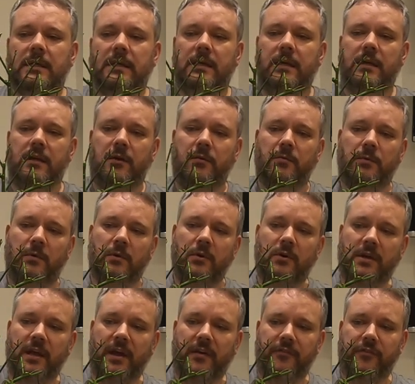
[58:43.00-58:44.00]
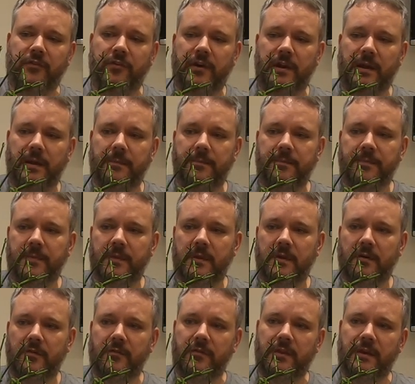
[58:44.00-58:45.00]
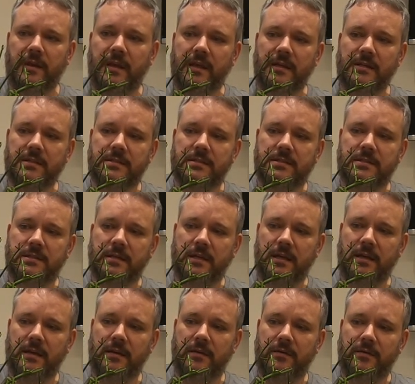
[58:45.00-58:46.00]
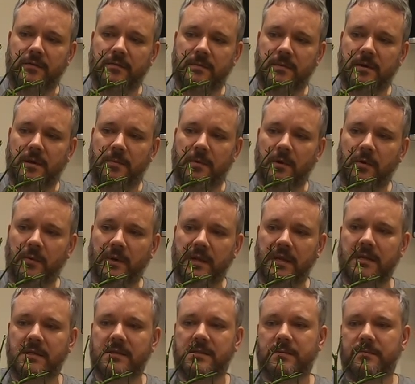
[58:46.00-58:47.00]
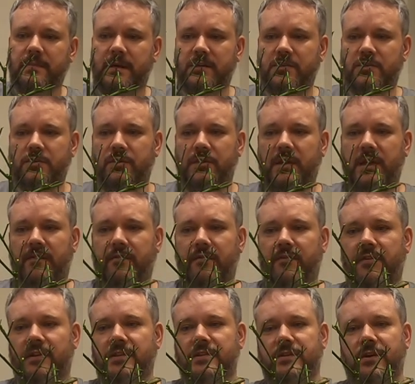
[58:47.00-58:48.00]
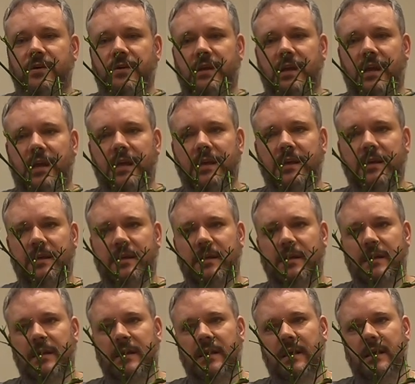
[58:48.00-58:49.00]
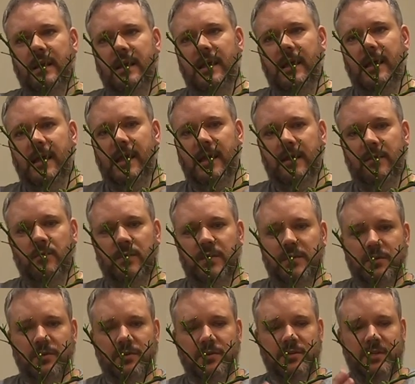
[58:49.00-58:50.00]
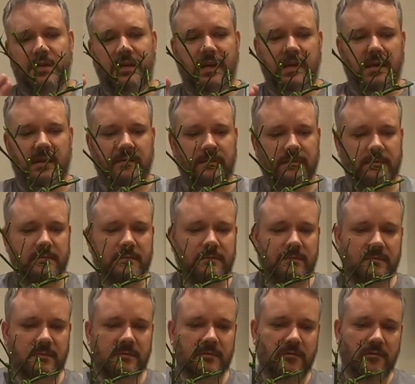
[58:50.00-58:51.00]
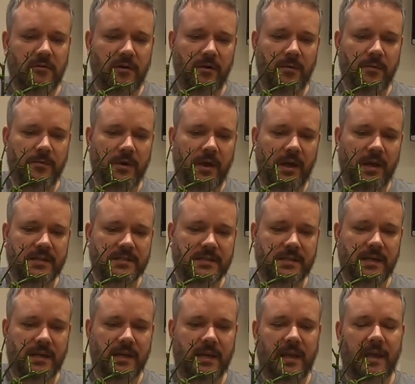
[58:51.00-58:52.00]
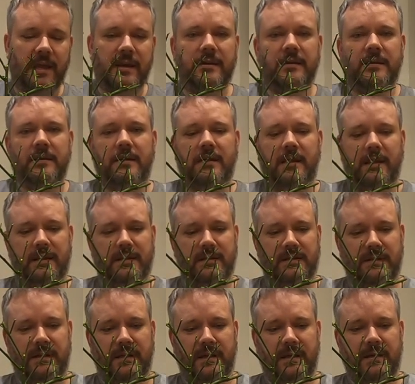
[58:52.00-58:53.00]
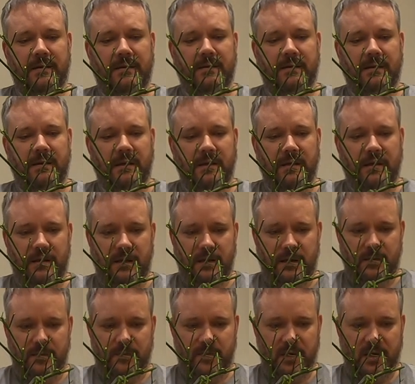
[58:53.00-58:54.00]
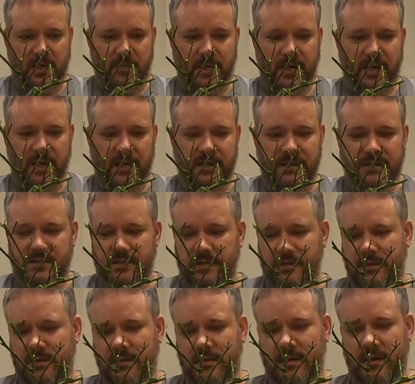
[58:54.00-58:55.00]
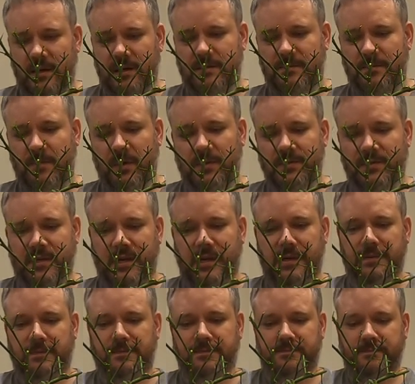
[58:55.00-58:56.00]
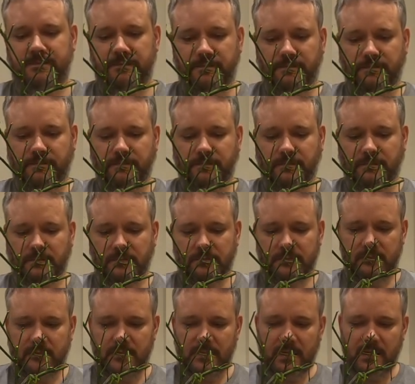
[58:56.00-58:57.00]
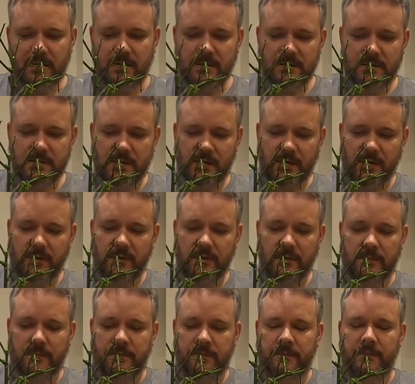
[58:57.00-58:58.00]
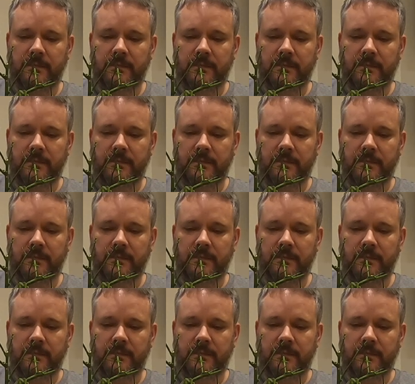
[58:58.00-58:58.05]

Uh, we'll look after it over the next uh, couple of weeks, make sure that everything's okay, and we should see it grow nicely again and uh, become a nice, nice bonsai. So